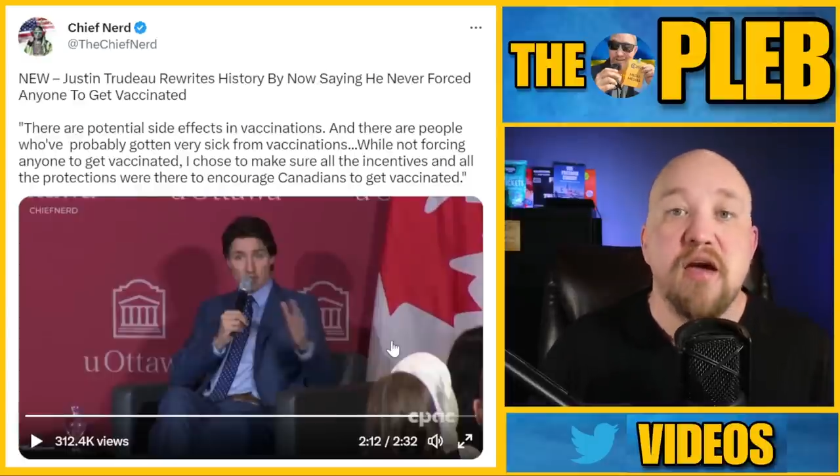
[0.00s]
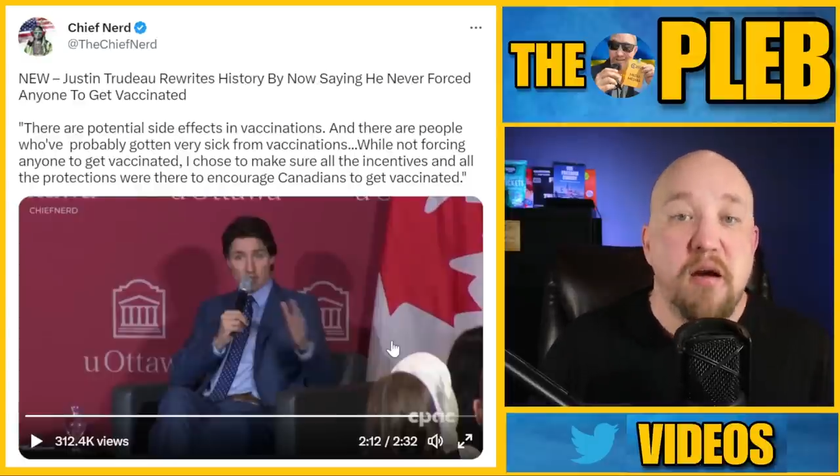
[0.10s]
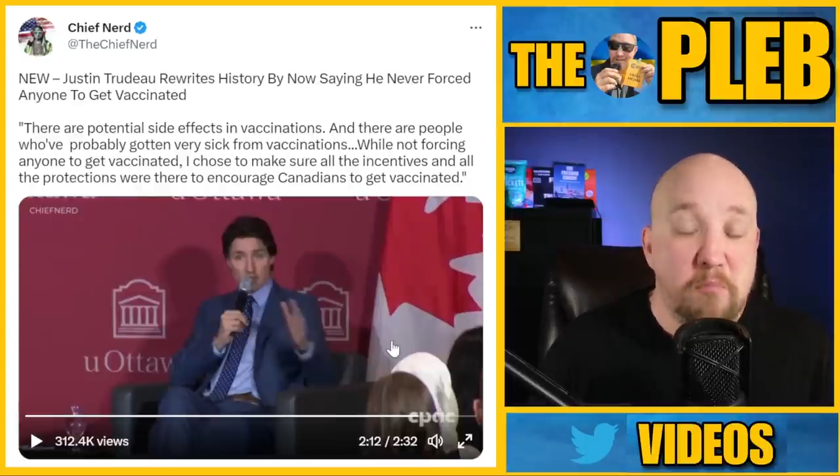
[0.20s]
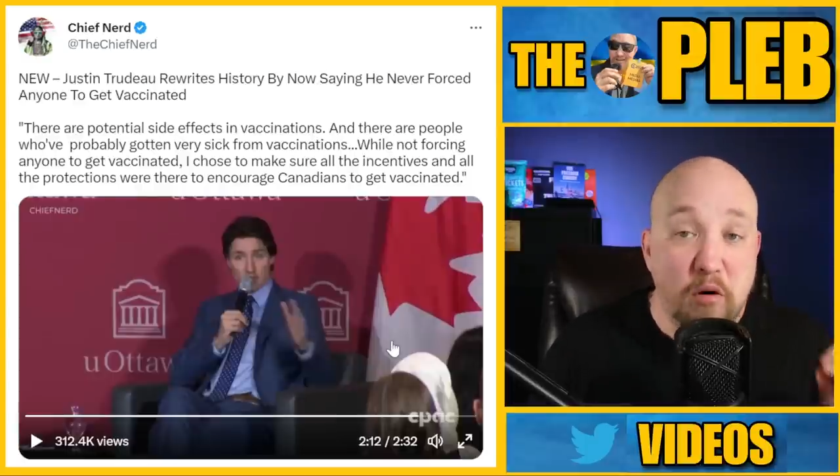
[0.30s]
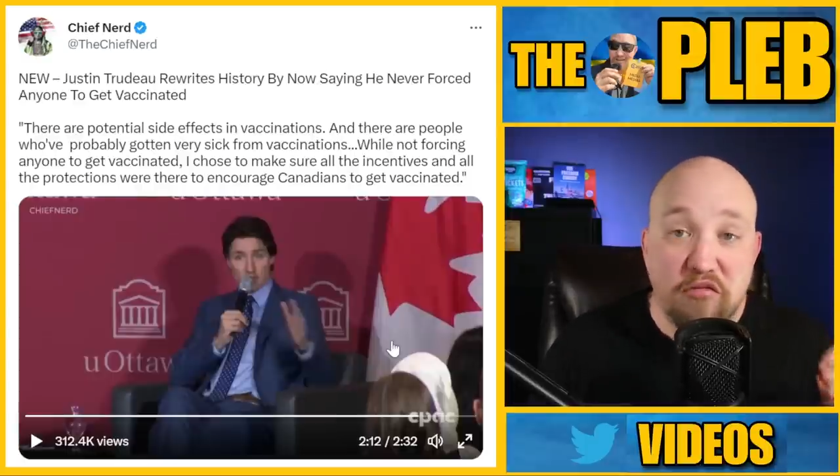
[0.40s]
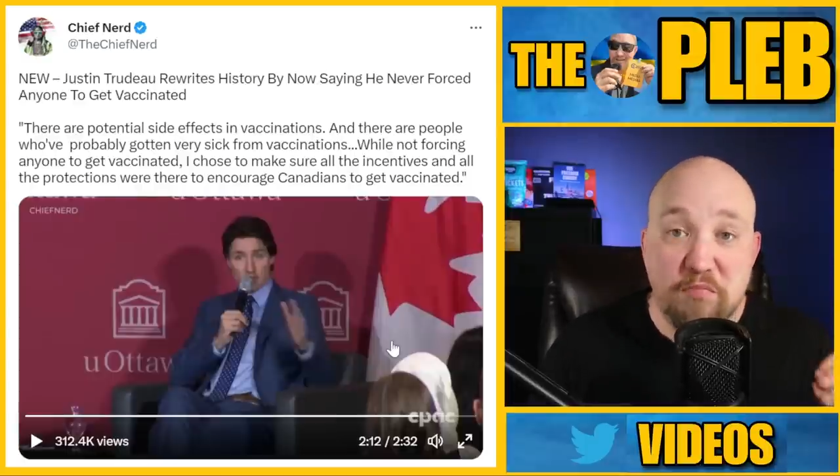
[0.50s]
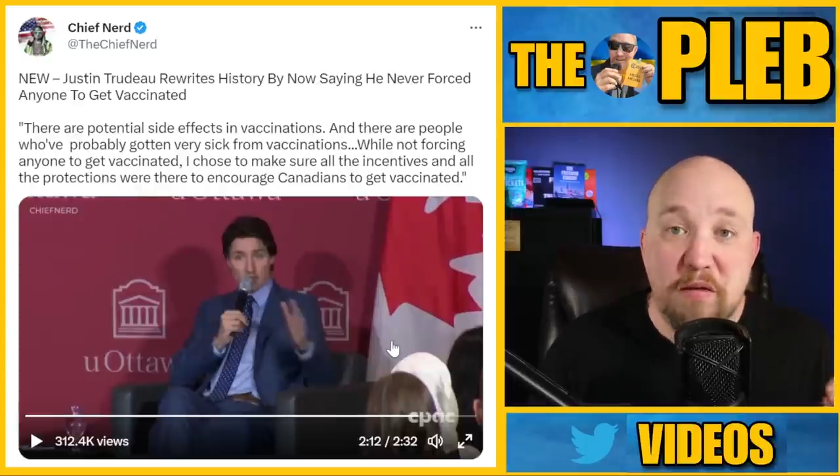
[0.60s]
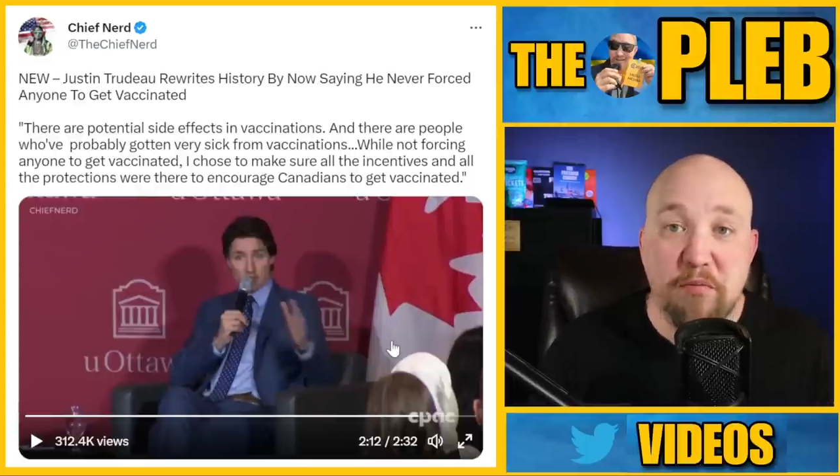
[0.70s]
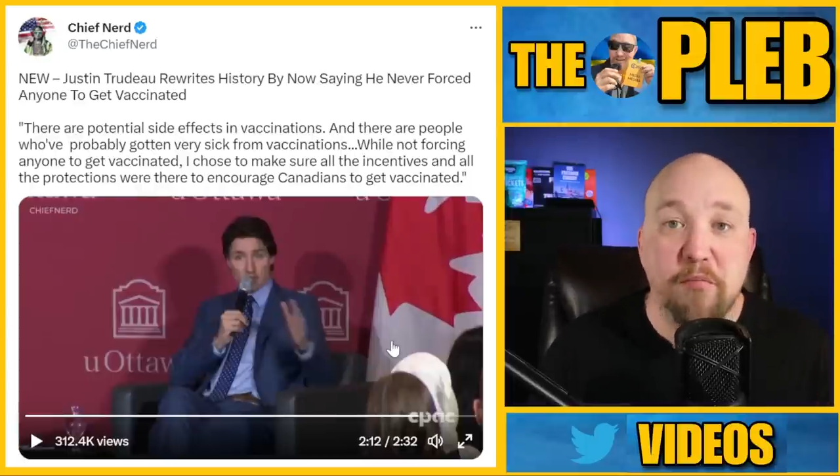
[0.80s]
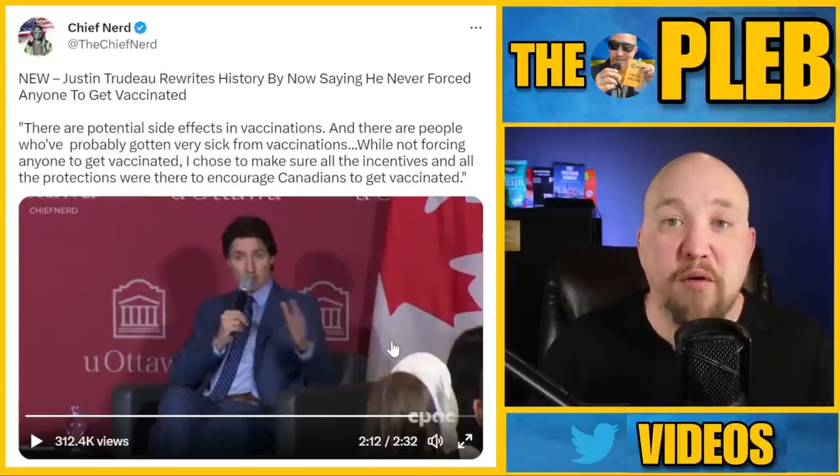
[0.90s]
Most
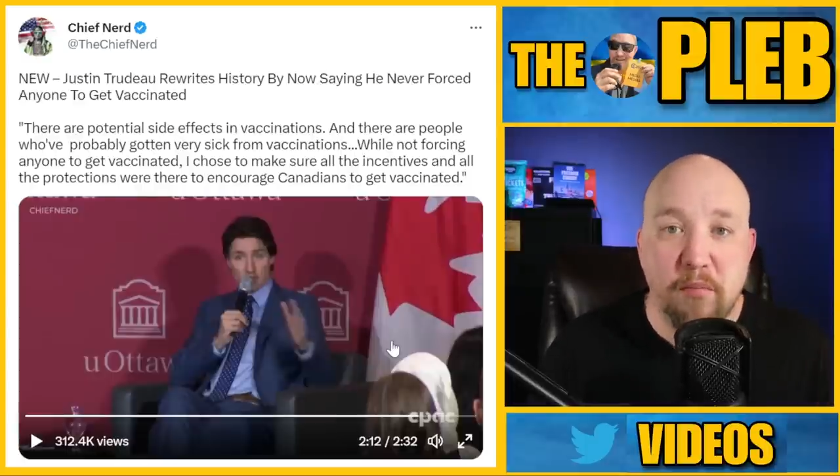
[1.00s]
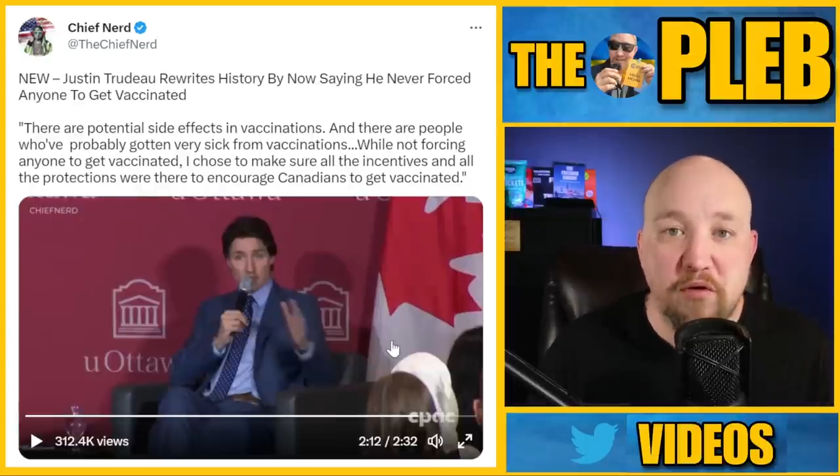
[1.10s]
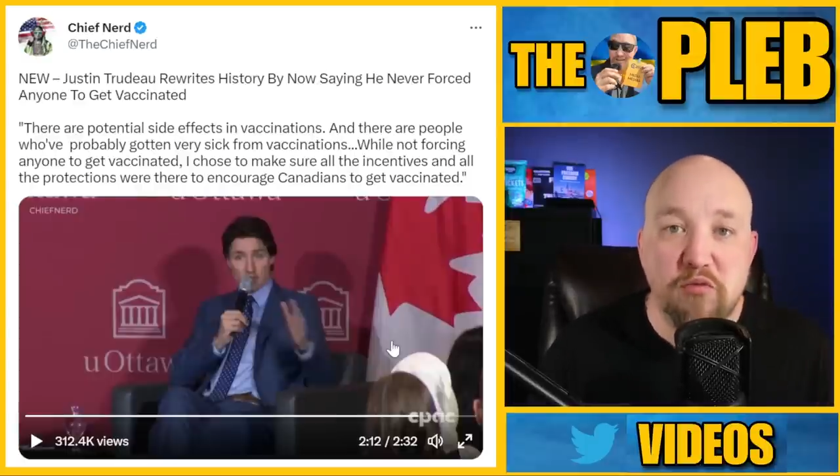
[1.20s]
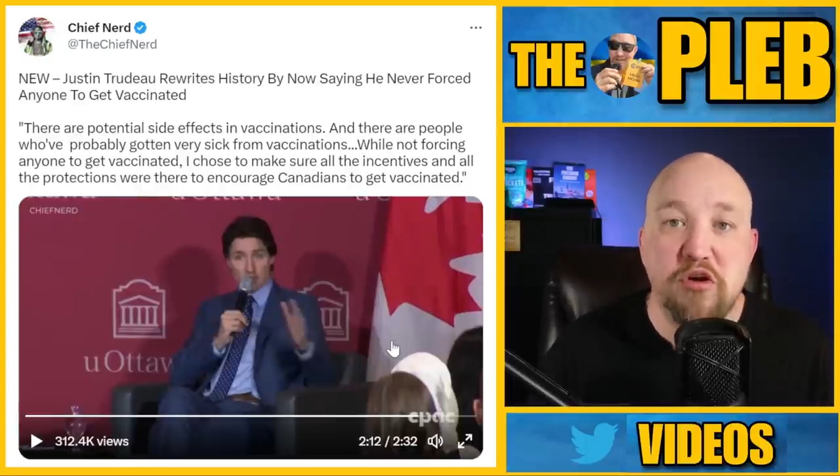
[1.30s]
people probably would